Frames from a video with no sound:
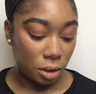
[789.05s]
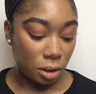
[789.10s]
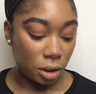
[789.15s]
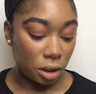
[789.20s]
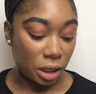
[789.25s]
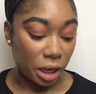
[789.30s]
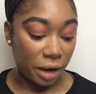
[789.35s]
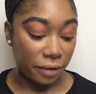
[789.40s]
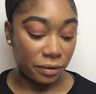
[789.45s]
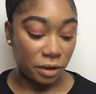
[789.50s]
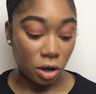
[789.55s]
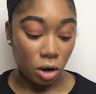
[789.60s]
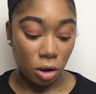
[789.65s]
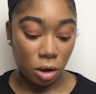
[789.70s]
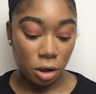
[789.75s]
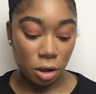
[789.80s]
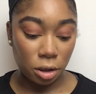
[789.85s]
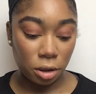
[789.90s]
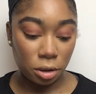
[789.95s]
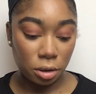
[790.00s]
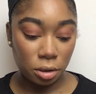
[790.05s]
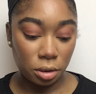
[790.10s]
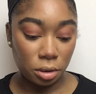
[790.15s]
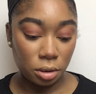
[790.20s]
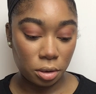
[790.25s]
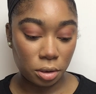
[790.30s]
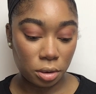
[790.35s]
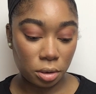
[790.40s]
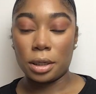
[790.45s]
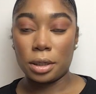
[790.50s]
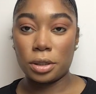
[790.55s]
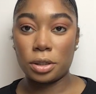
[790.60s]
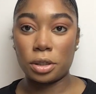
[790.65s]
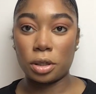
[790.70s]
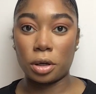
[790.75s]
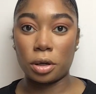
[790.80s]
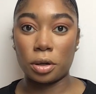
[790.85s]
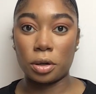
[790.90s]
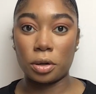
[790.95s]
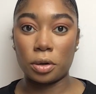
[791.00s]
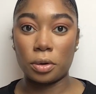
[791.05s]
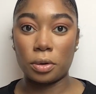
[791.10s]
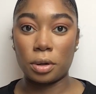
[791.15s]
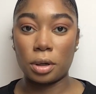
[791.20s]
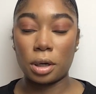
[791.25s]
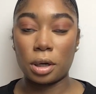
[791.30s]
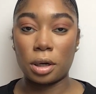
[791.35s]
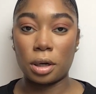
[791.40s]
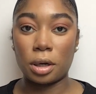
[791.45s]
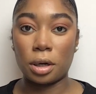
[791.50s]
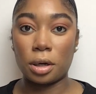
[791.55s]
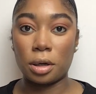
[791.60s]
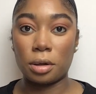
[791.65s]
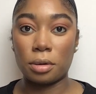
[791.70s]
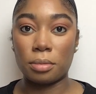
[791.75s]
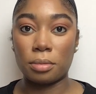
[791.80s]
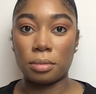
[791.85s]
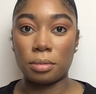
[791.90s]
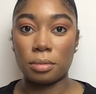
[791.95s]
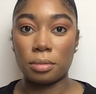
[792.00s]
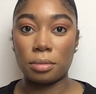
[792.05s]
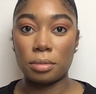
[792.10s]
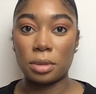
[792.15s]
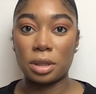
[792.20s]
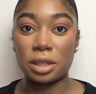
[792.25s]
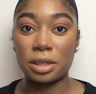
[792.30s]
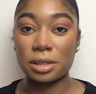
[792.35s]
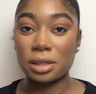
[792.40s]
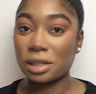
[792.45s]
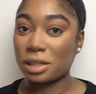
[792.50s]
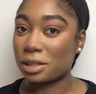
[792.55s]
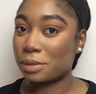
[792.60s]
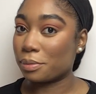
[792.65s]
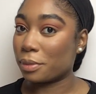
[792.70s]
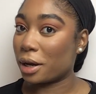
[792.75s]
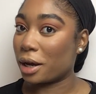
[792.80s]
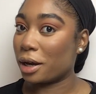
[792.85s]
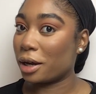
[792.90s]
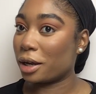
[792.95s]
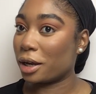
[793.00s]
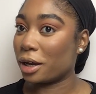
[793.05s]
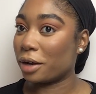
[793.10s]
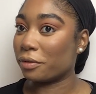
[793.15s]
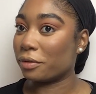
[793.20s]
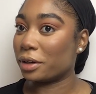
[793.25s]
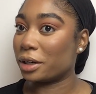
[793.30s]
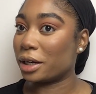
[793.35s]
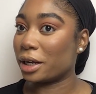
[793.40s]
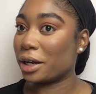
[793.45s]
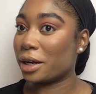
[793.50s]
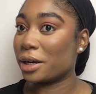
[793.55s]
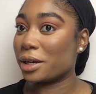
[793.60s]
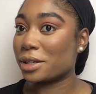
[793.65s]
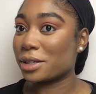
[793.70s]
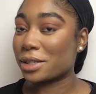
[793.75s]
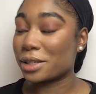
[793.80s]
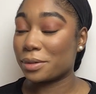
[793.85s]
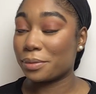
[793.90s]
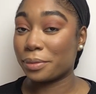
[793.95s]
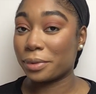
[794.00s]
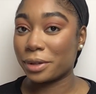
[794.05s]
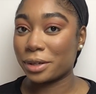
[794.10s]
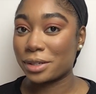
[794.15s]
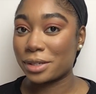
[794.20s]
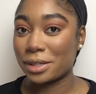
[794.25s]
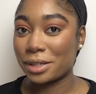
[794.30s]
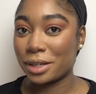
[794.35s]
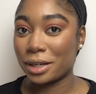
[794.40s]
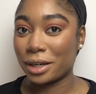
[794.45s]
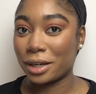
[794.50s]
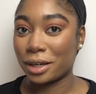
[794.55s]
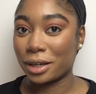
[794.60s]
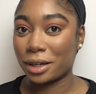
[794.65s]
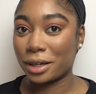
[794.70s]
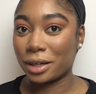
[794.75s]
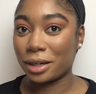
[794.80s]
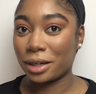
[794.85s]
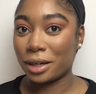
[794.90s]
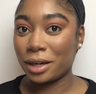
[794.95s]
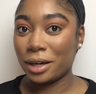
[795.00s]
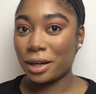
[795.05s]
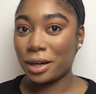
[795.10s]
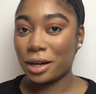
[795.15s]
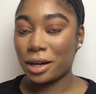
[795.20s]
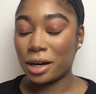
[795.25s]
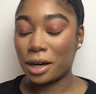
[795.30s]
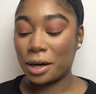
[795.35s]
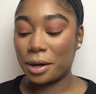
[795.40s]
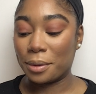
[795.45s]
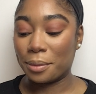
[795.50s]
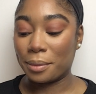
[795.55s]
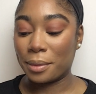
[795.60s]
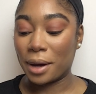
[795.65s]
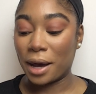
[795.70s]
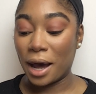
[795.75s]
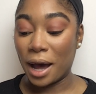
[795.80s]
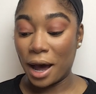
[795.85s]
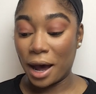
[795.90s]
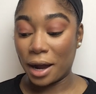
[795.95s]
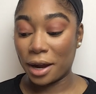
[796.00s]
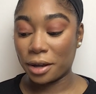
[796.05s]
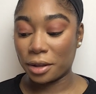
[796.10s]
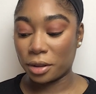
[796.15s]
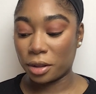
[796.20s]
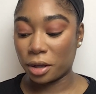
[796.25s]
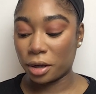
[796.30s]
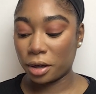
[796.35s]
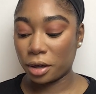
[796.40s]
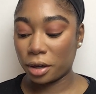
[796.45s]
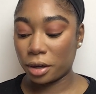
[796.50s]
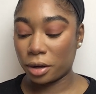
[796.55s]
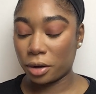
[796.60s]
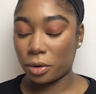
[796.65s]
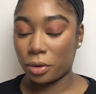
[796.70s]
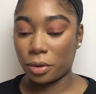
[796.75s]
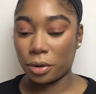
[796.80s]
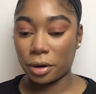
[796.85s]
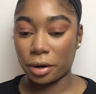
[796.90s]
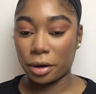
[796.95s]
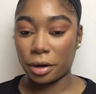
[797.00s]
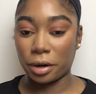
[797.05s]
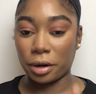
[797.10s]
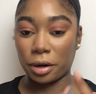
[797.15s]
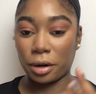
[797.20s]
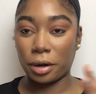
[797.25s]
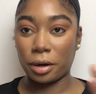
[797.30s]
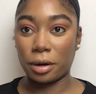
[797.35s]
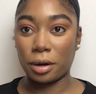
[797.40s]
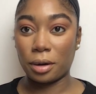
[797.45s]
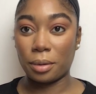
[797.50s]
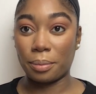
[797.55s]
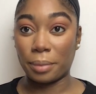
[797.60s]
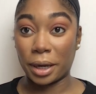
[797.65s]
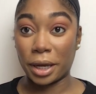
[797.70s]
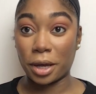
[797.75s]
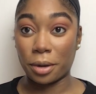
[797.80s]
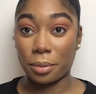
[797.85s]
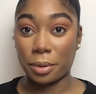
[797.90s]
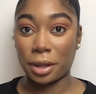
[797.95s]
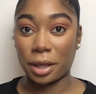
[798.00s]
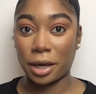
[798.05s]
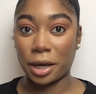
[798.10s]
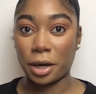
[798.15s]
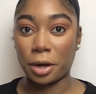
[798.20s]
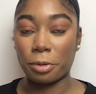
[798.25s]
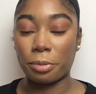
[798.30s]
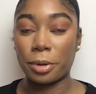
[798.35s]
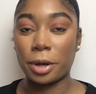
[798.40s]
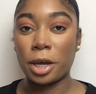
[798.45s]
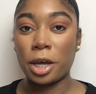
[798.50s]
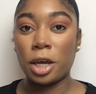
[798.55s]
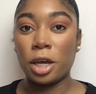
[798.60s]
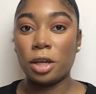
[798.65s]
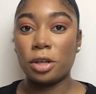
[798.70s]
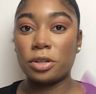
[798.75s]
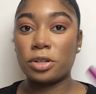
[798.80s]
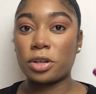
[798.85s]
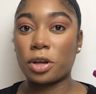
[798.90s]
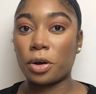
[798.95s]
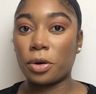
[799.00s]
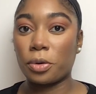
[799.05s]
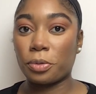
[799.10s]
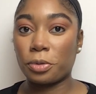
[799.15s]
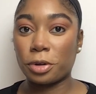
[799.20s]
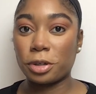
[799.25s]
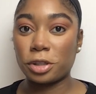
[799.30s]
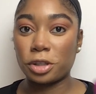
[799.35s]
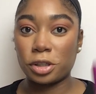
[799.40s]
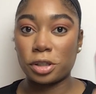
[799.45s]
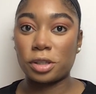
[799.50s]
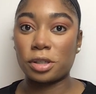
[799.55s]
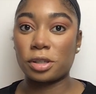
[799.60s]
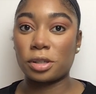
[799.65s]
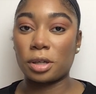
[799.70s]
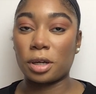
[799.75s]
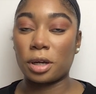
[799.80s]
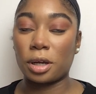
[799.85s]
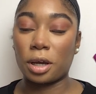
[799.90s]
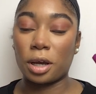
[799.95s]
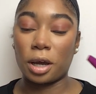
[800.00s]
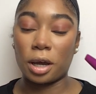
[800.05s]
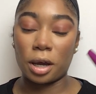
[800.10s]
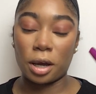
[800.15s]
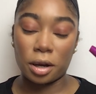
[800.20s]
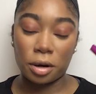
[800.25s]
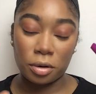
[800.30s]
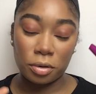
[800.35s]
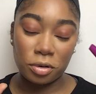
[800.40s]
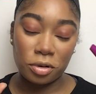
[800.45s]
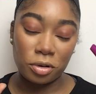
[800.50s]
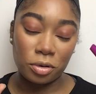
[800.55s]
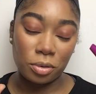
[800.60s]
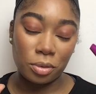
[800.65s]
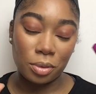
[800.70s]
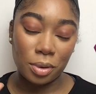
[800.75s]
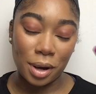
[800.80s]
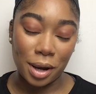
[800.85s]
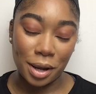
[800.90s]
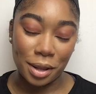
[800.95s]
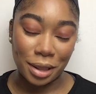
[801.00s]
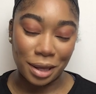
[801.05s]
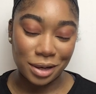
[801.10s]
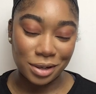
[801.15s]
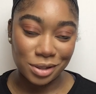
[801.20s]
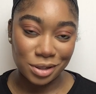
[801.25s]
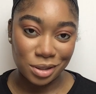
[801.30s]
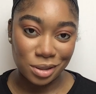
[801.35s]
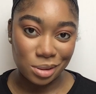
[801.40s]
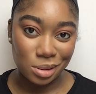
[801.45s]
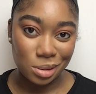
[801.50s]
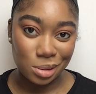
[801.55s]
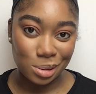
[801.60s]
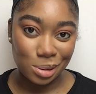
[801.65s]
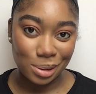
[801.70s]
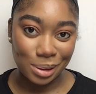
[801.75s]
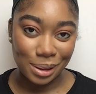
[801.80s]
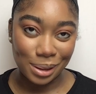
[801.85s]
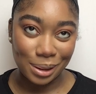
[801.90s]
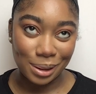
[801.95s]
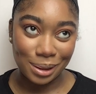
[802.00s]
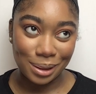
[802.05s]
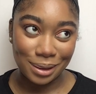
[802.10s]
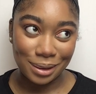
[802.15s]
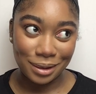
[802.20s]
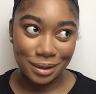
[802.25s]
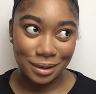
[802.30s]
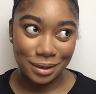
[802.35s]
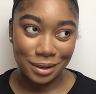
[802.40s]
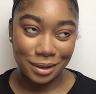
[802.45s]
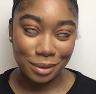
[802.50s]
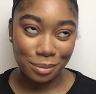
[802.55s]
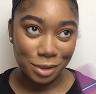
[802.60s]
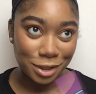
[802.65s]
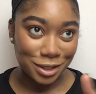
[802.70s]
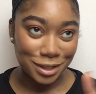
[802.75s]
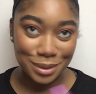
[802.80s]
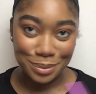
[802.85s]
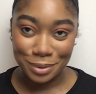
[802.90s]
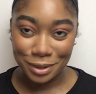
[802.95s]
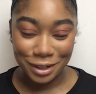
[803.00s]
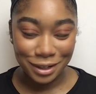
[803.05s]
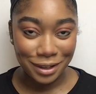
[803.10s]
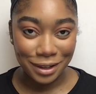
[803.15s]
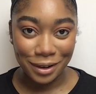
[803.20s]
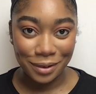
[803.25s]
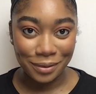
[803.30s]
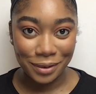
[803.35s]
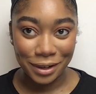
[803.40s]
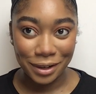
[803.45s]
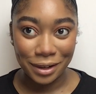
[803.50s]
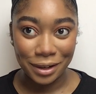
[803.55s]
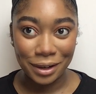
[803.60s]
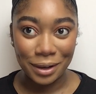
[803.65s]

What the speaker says: Caviar. So this is my everyday simplistic eye look, or makeup glam. So we're just, I don't do eyelashes, okay? Let me just put it that way.